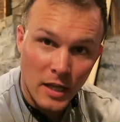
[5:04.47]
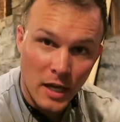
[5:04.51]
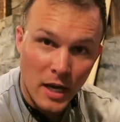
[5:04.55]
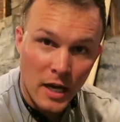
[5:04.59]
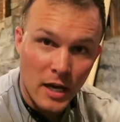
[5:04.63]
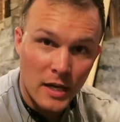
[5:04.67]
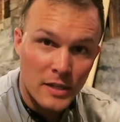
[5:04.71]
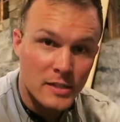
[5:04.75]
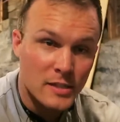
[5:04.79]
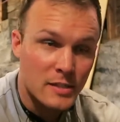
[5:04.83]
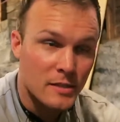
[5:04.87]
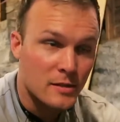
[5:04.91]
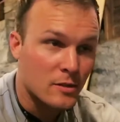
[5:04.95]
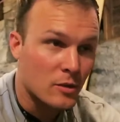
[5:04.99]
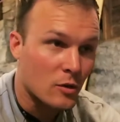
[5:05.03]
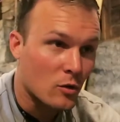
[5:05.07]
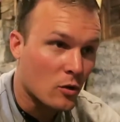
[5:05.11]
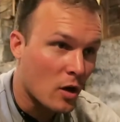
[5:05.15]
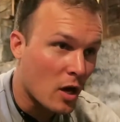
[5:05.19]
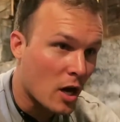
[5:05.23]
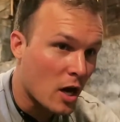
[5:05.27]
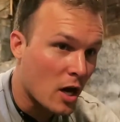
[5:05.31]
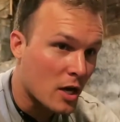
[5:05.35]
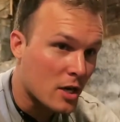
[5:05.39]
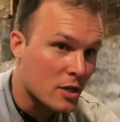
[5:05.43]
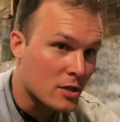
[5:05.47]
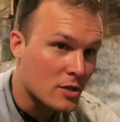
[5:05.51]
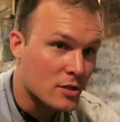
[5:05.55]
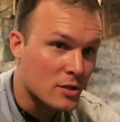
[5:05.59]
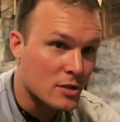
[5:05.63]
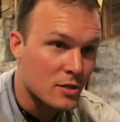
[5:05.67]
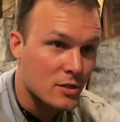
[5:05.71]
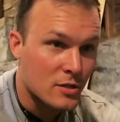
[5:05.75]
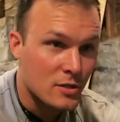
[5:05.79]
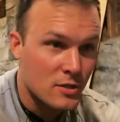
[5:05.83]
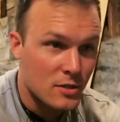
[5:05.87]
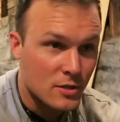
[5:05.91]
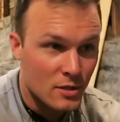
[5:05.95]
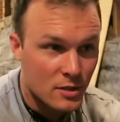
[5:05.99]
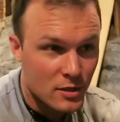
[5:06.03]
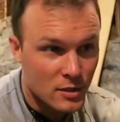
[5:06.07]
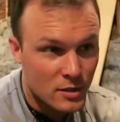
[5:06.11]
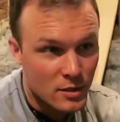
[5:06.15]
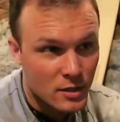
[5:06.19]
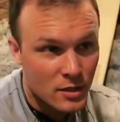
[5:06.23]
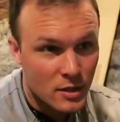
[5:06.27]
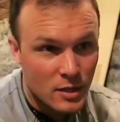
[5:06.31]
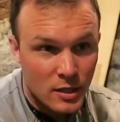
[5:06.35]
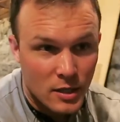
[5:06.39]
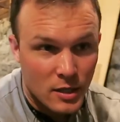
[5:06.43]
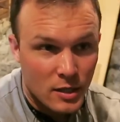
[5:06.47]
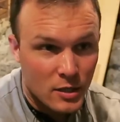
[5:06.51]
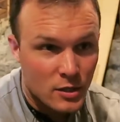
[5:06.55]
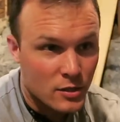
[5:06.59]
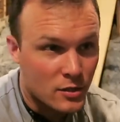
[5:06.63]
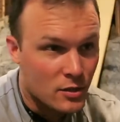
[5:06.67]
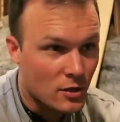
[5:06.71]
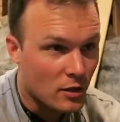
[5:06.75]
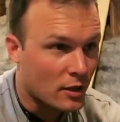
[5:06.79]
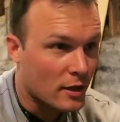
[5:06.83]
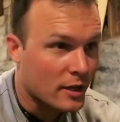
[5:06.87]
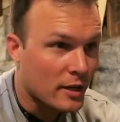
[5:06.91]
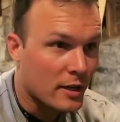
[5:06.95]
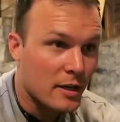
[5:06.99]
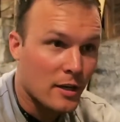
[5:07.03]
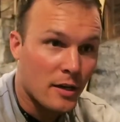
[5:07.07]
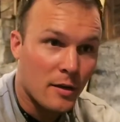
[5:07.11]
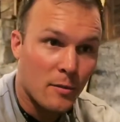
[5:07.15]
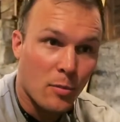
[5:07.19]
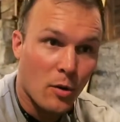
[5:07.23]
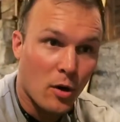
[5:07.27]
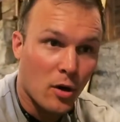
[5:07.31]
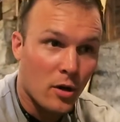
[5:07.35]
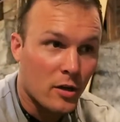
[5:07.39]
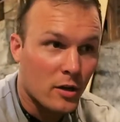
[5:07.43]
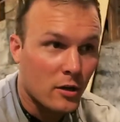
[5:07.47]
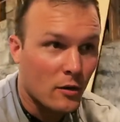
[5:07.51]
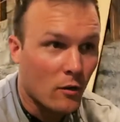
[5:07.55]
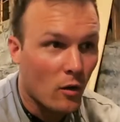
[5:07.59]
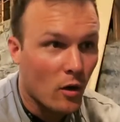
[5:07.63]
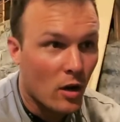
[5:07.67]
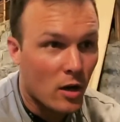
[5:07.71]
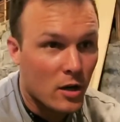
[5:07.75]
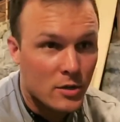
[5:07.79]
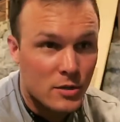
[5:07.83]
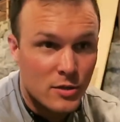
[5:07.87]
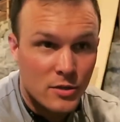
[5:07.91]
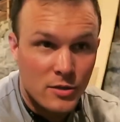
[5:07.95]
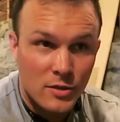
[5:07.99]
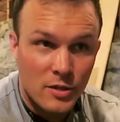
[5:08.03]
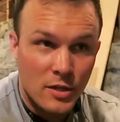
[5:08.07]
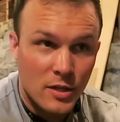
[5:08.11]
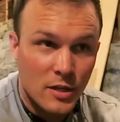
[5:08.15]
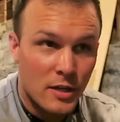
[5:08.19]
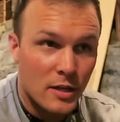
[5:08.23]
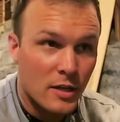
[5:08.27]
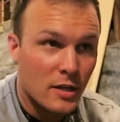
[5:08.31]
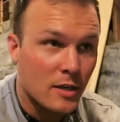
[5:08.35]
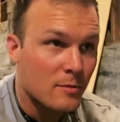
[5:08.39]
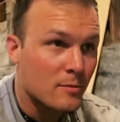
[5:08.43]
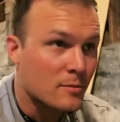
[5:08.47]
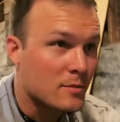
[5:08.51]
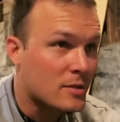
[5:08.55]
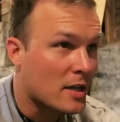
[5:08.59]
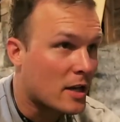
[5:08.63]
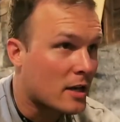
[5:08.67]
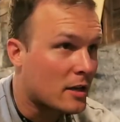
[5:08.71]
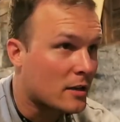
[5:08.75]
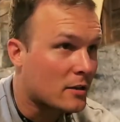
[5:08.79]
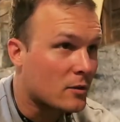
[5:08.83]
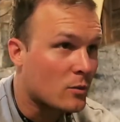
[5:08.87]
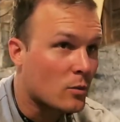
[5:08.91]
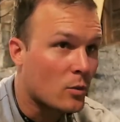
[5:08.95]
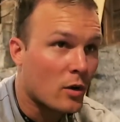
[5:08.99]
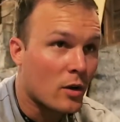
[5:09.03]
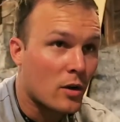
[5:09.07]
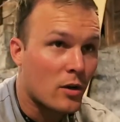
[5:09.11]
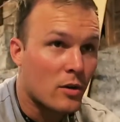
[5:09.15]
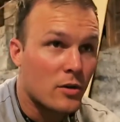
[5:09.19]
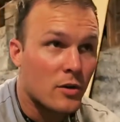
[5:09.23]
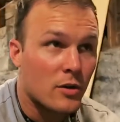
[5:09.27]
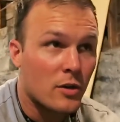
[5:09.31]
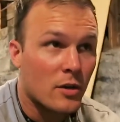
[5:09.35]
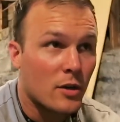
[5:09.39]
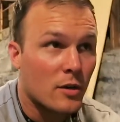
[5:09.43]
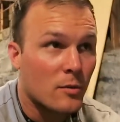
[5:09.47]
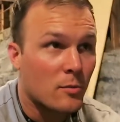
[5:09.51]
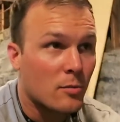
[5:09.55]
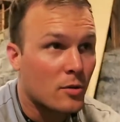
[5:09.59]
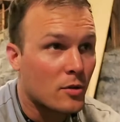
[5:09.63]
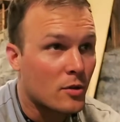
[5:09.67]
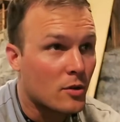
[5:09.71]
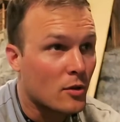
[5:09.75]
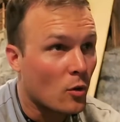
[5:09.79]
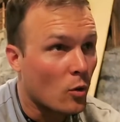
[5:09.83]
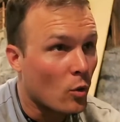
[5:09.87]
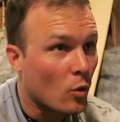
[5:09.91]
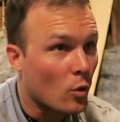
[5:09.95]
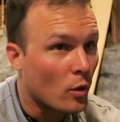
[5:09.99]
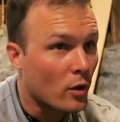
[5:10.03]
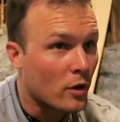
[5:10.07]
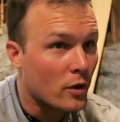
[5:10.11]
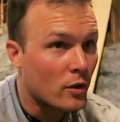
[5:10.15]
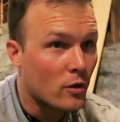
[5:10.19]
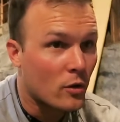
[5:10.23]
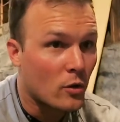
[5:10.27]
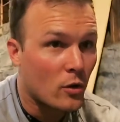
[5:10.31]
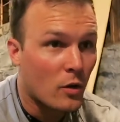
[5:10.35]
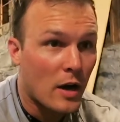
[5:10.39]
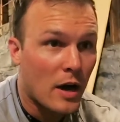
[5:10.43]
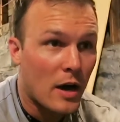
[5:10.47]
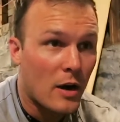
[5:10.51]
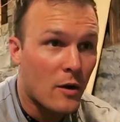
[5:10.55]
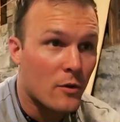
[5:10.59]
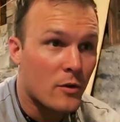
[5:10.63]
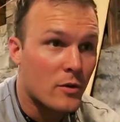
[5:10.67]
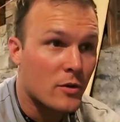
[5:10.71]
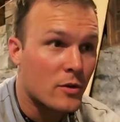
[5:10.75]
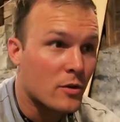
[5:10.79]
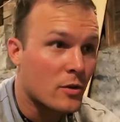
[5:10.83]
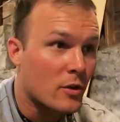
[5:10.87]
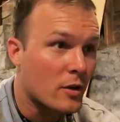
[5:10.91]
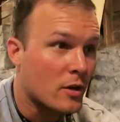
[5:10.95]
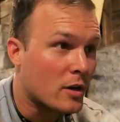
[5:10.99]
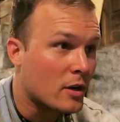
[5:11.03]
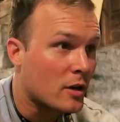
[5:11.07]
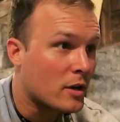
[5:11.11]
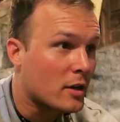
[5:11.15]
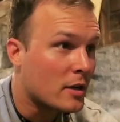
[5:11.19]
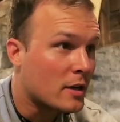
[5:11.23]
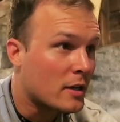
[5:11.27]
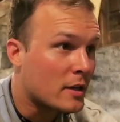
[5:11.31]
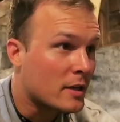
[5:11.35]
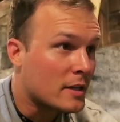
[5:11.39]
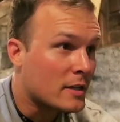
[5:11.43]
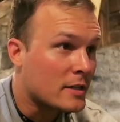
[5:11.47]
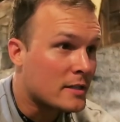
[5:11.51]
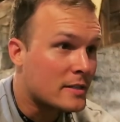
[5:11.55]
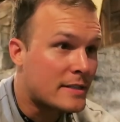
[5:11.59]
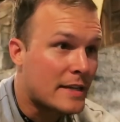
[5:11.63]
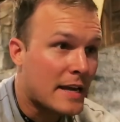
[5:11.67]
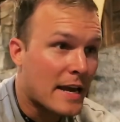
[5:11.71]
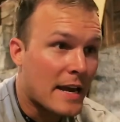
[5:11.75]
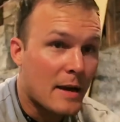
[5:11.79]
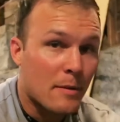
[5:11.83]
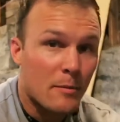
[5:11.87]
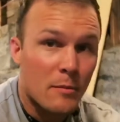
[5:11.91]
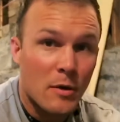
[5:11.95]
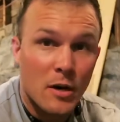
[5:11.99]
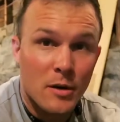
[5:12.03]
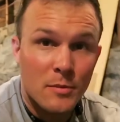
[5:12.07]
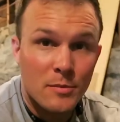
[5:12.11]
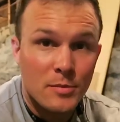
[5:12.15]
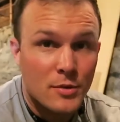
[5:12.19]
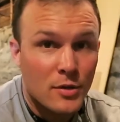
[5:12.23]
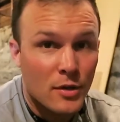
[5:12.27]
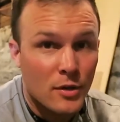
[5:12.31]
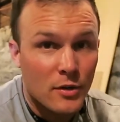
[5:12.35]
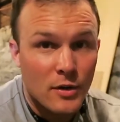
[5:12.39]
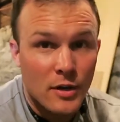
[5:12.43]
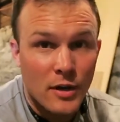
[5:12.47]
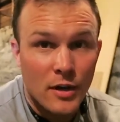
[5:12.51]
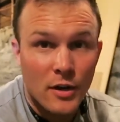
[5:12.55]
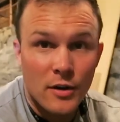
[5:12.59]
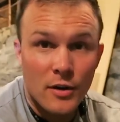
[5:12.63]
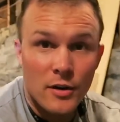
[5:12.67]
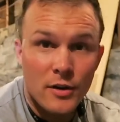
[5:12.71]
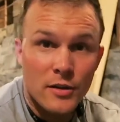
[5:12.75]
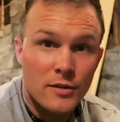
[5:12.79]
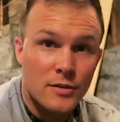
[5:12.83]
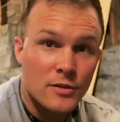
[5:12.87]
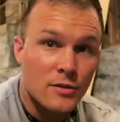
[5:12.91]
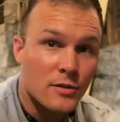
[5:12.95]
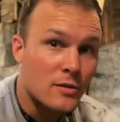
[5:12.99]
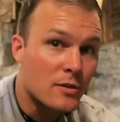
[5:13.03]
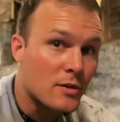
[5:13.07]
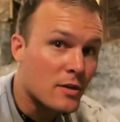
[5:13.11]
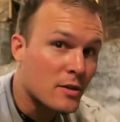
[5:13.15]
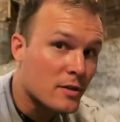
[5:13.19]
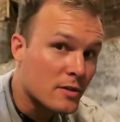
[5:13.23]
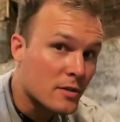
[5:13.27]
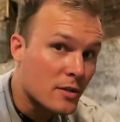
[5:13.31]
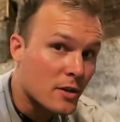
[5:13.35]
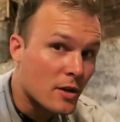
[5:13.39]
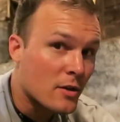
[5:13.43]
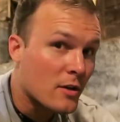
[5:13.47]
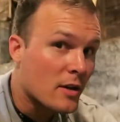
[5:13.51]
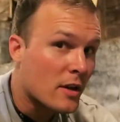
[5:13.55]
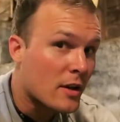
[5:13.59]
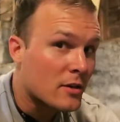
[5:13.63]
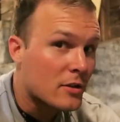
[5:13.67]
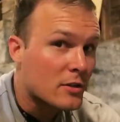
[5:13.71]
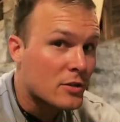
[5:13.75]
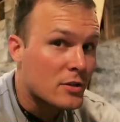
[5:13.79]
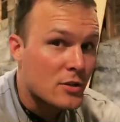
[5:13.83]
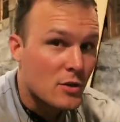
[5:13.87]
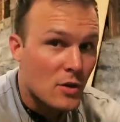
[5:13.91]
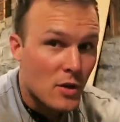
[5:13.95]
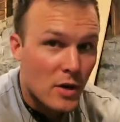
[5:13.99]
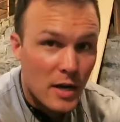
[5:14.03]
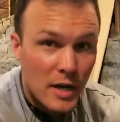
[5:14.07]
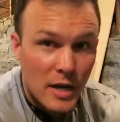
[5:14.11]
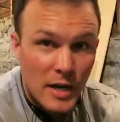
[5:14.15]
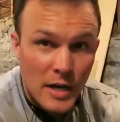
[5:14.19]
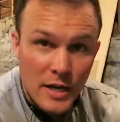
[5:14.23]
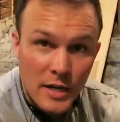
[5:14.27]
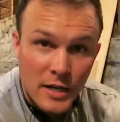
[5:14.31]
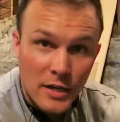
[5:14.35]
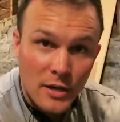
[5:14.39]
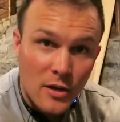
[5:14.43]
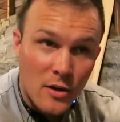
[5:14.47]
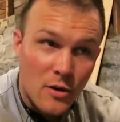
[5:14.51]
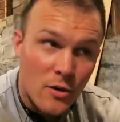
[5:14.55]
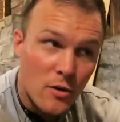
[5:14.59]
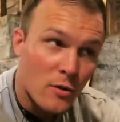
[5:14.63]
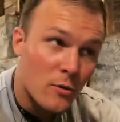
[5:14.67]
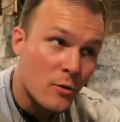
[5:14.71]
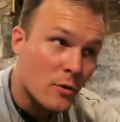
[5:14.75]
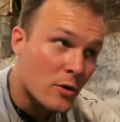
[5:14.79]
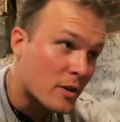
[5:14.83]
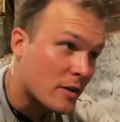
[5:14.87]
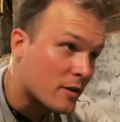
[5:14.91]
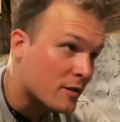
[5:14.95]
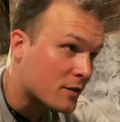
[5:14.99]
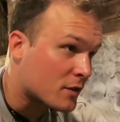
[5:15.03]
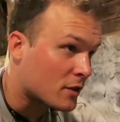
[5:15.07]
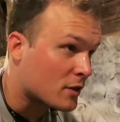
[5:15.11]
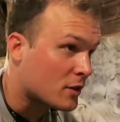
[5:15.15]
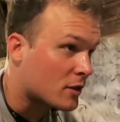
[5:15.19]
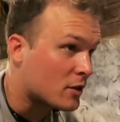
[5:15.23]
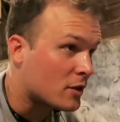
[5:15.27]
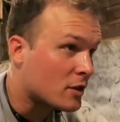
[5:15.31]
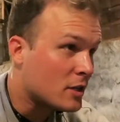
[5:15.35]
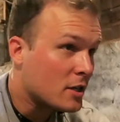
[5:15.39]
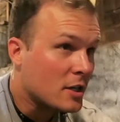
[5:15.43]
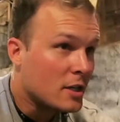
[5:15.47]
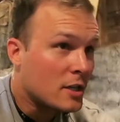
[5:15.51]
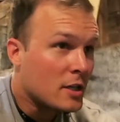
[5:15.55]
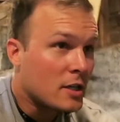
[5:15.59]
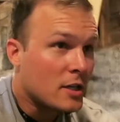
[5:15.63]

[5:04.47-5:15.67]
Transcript: lots and garages, and you start getting into parking garages, then it comes down to where are you going to put the oil, how are you going to dam up certain areas so it doesn't go down the drain and go to the river.